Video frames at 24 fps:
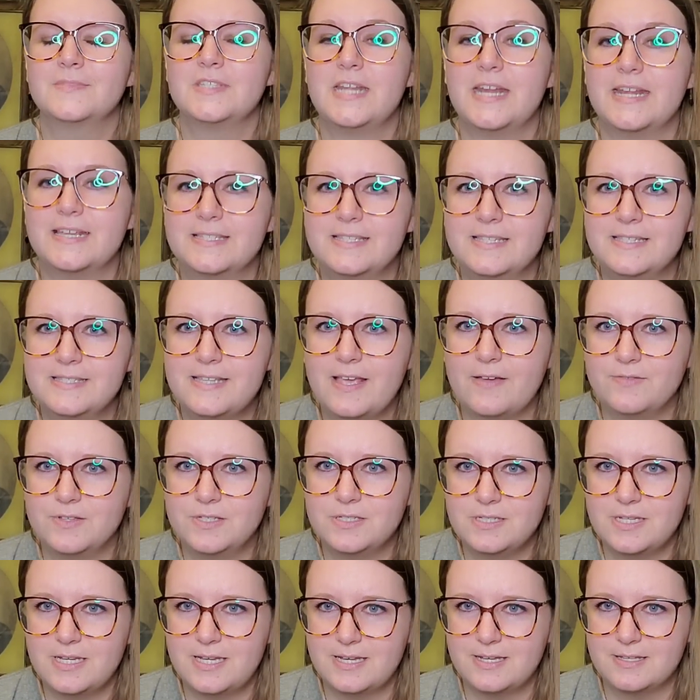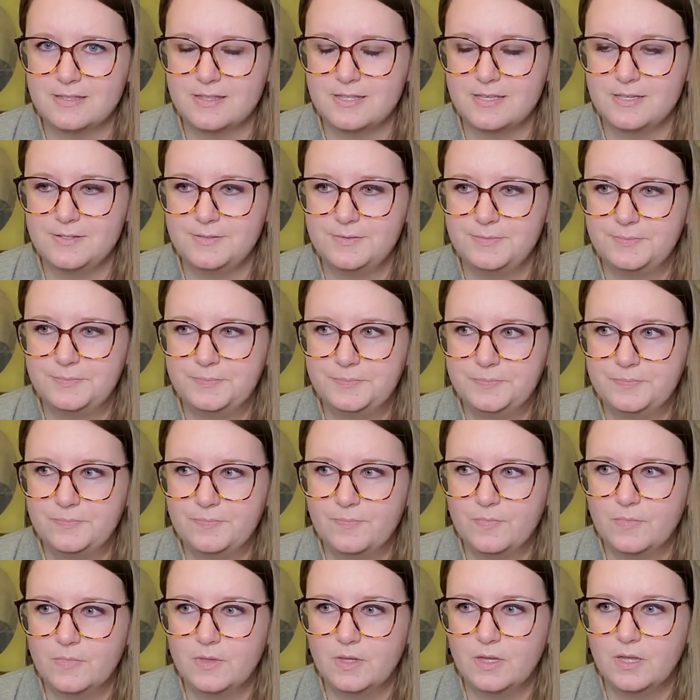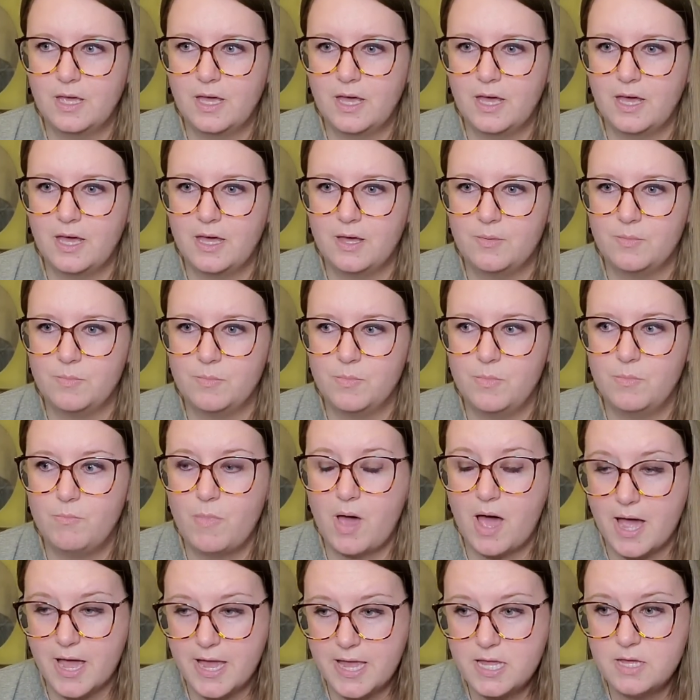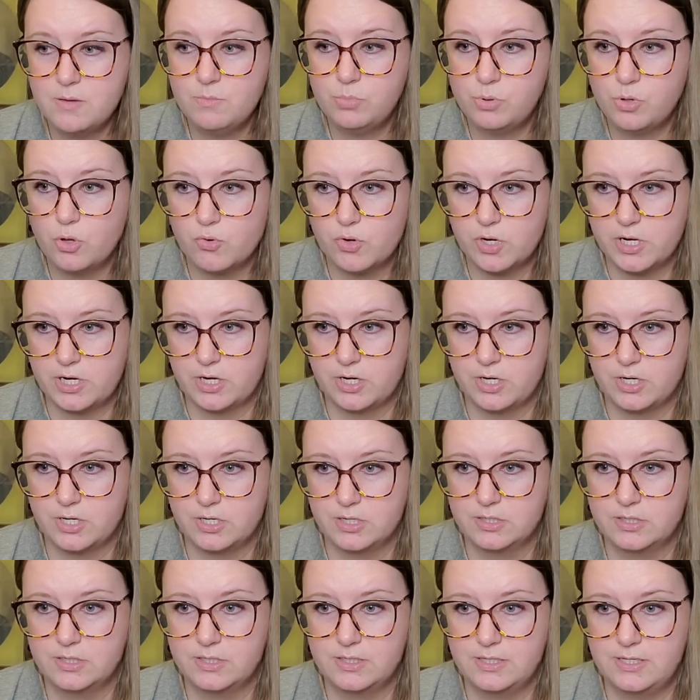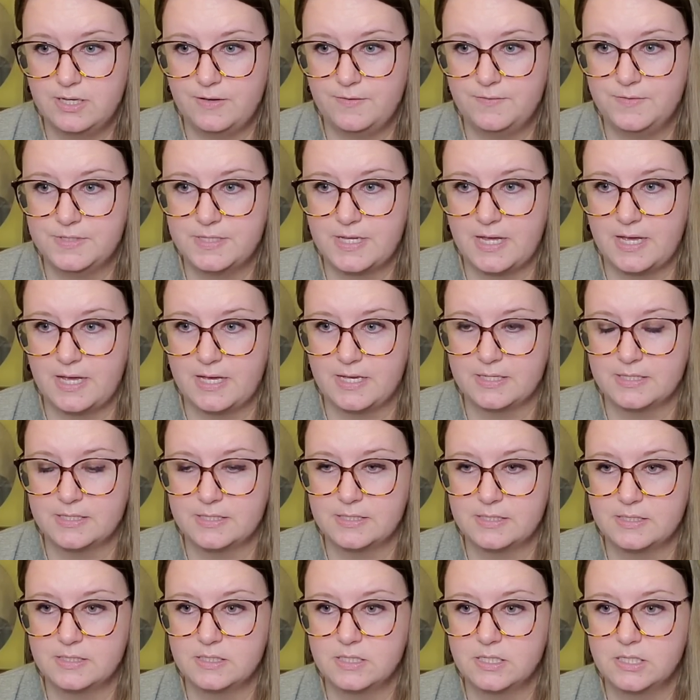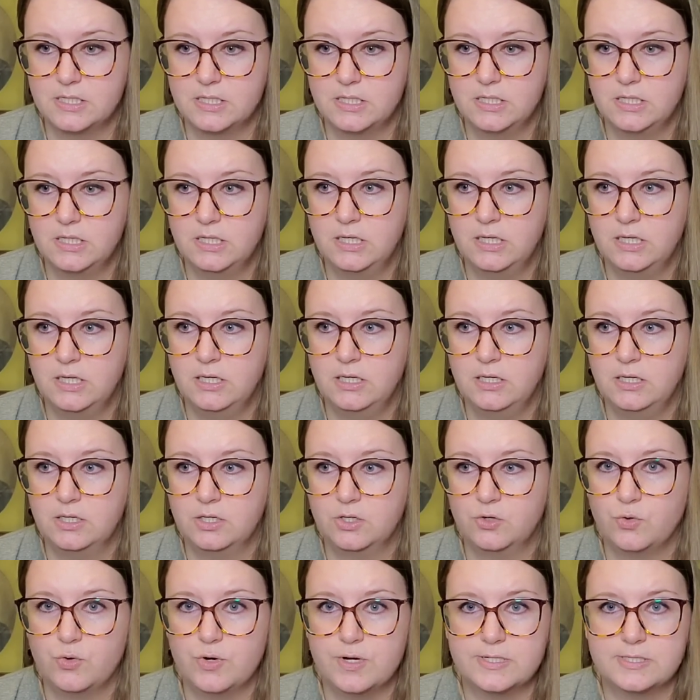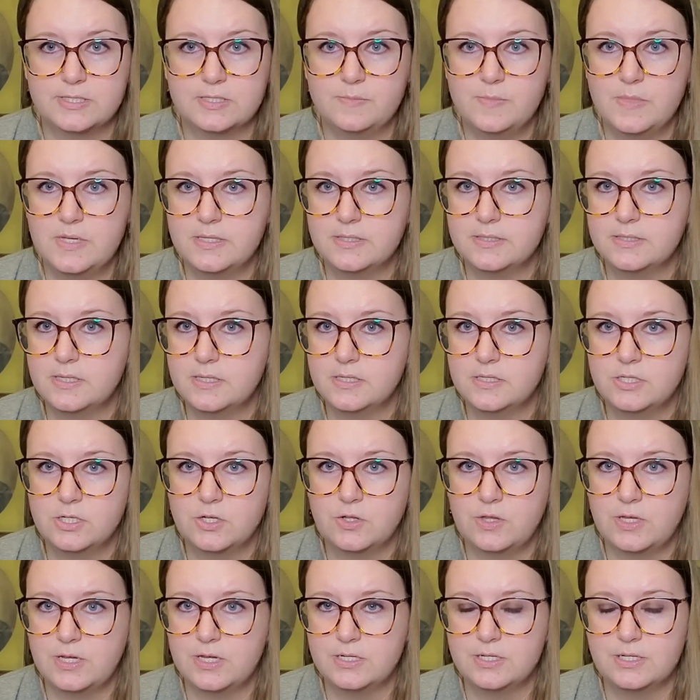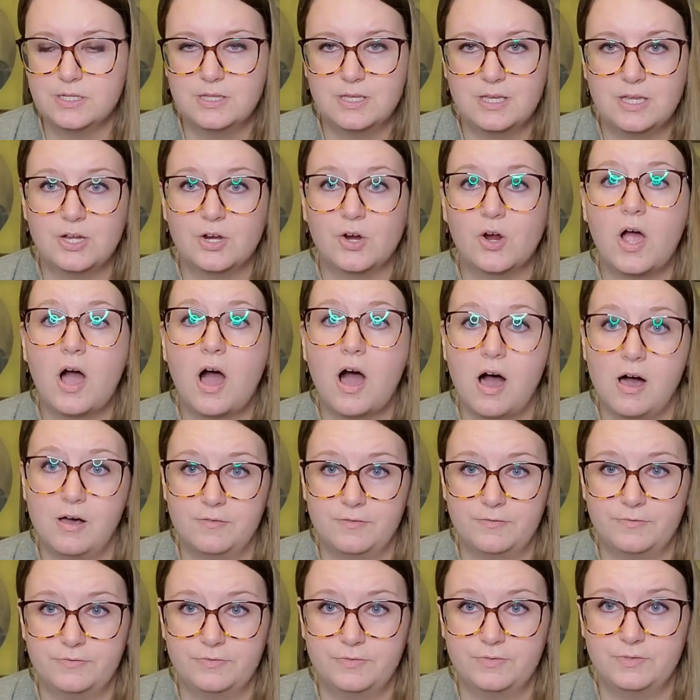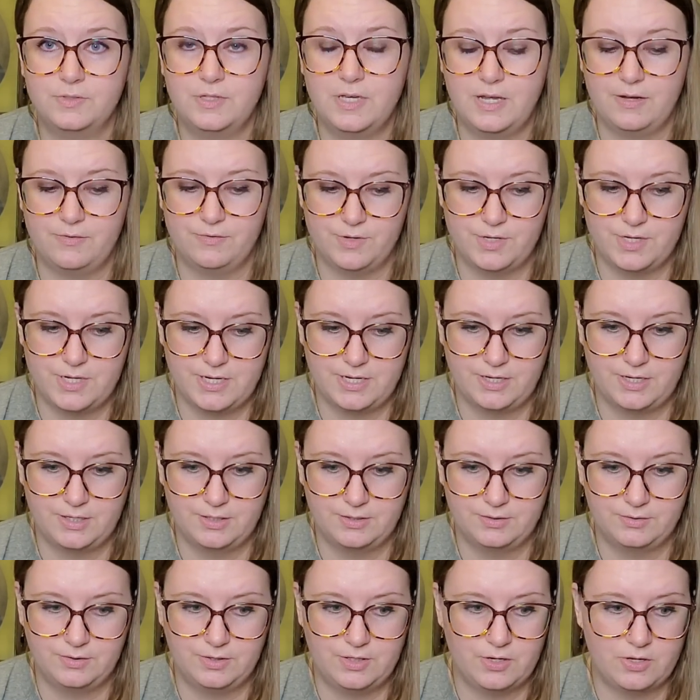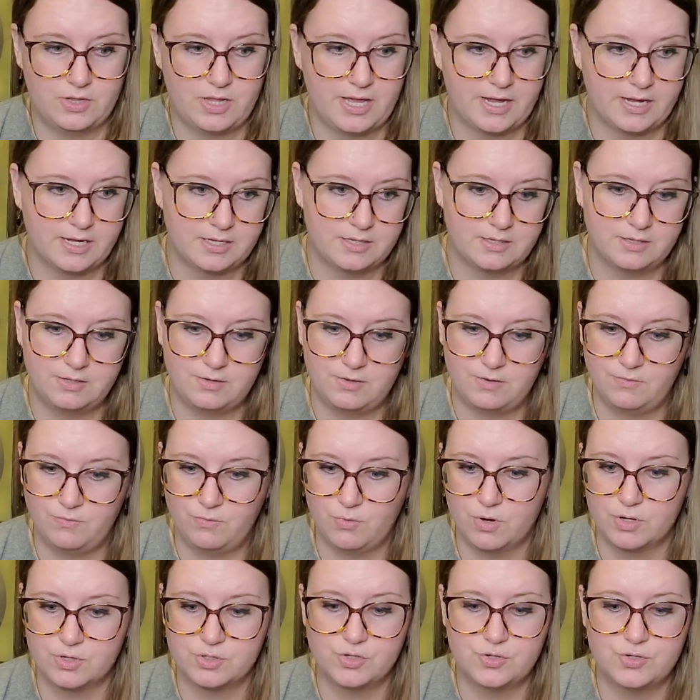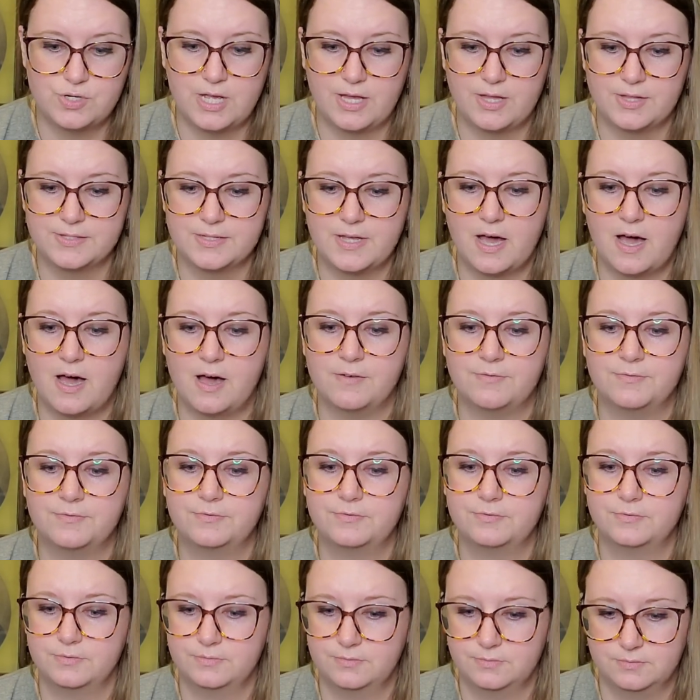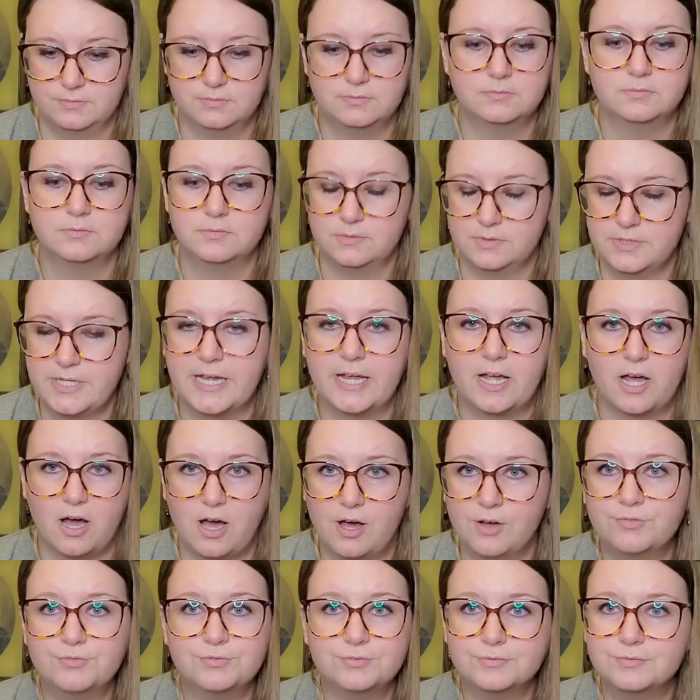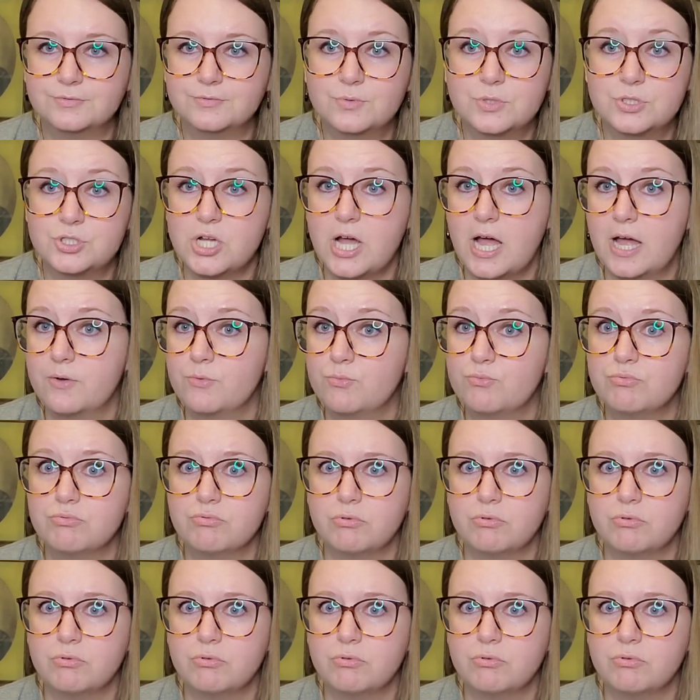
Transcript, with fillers: Today's the 17th. Um, my employer gives us Christmas until the end of the year off every year. They're like, you've worked your tails off, take off, which I